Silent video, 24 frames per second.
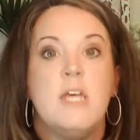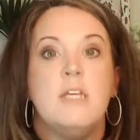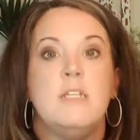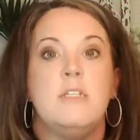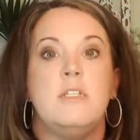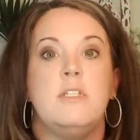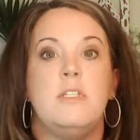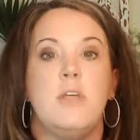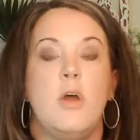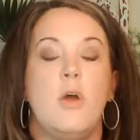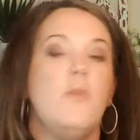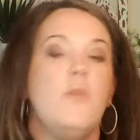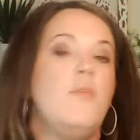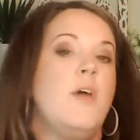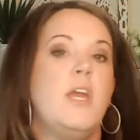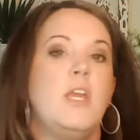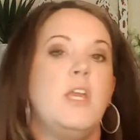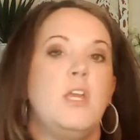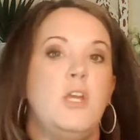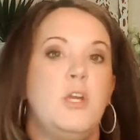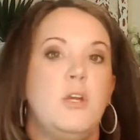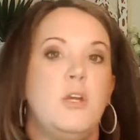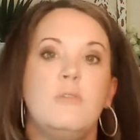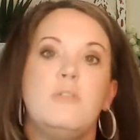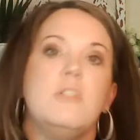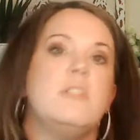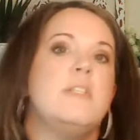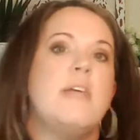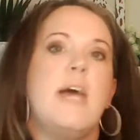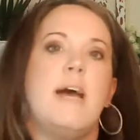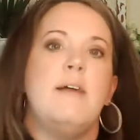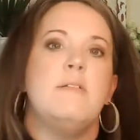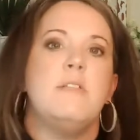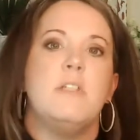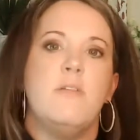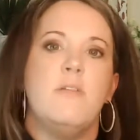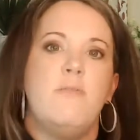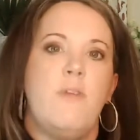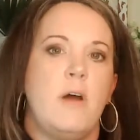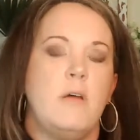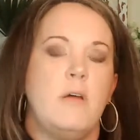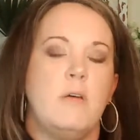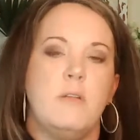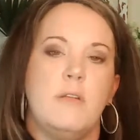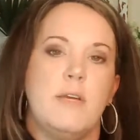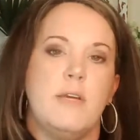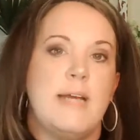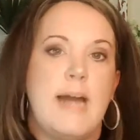so that you just have to
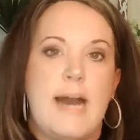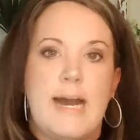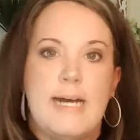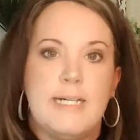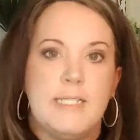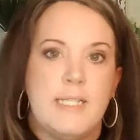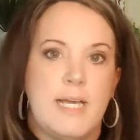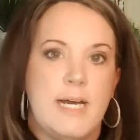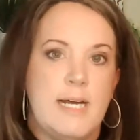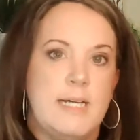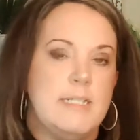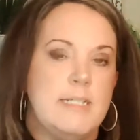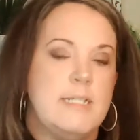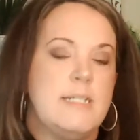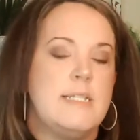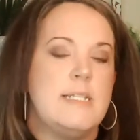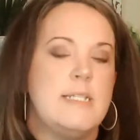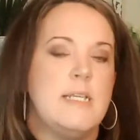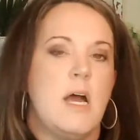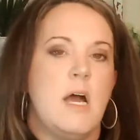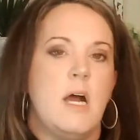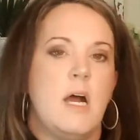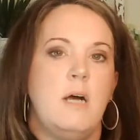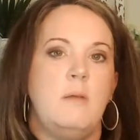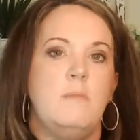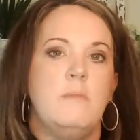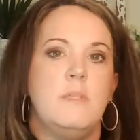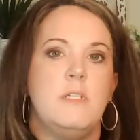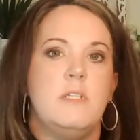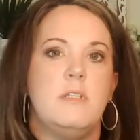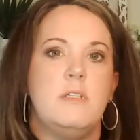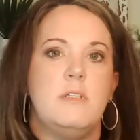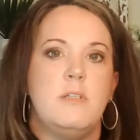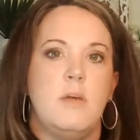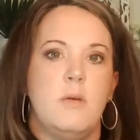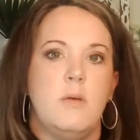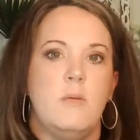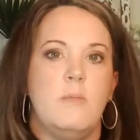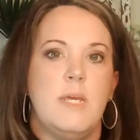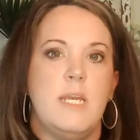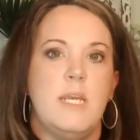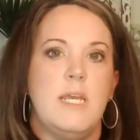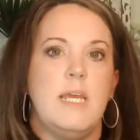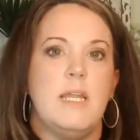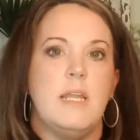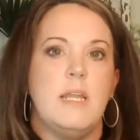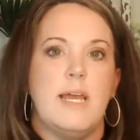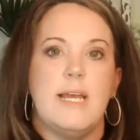follow the guidelines. So
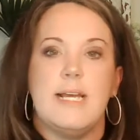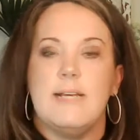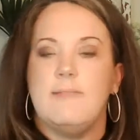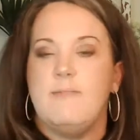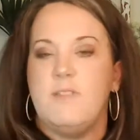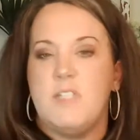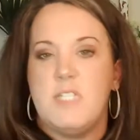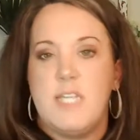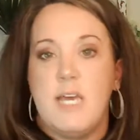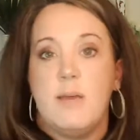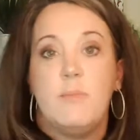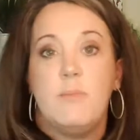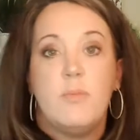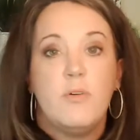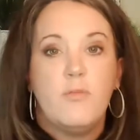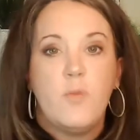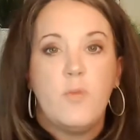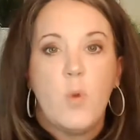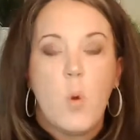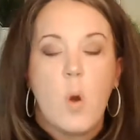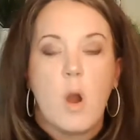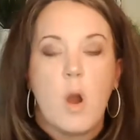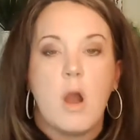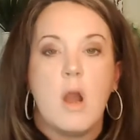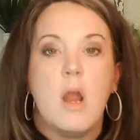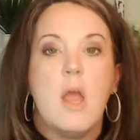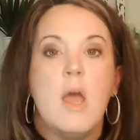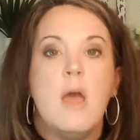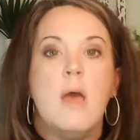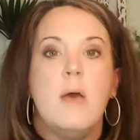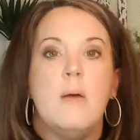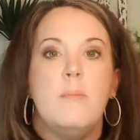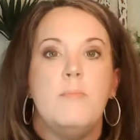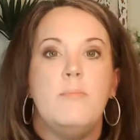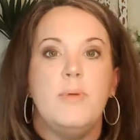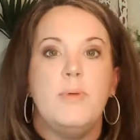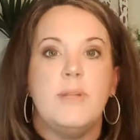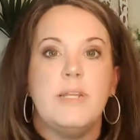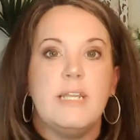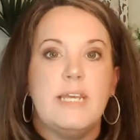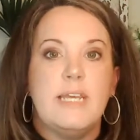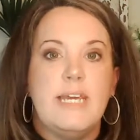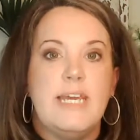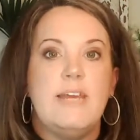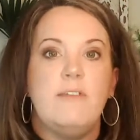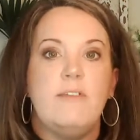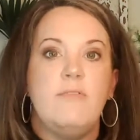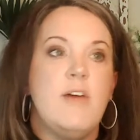many, like I've said before,
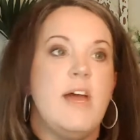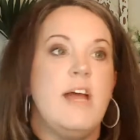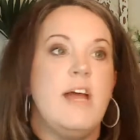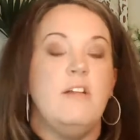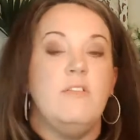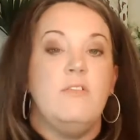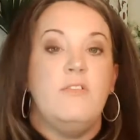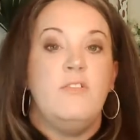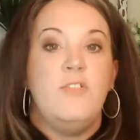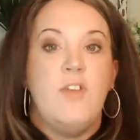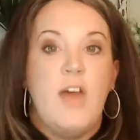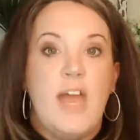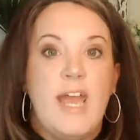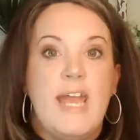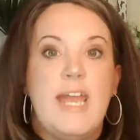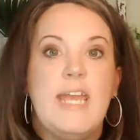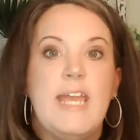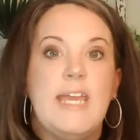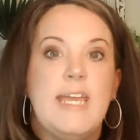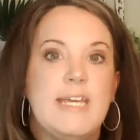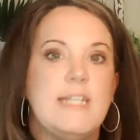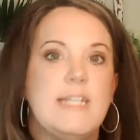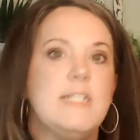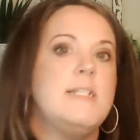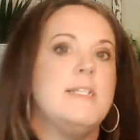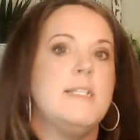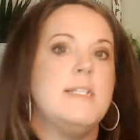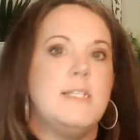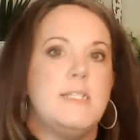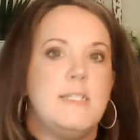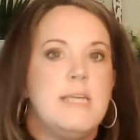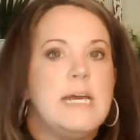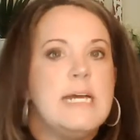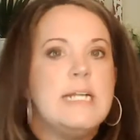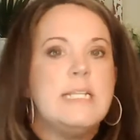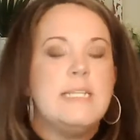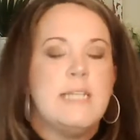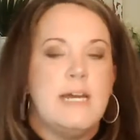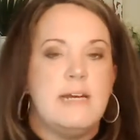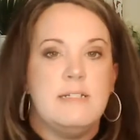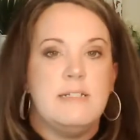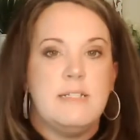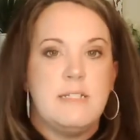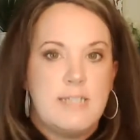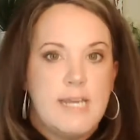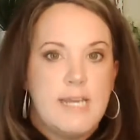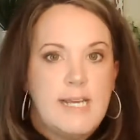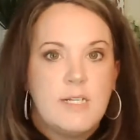believe that they get to set that
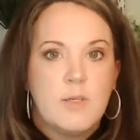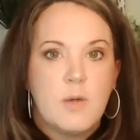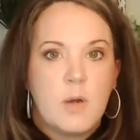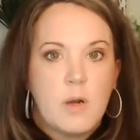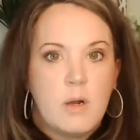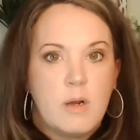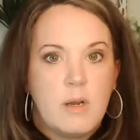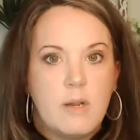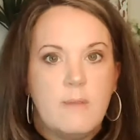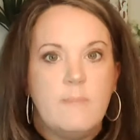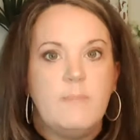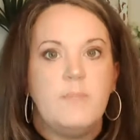standard.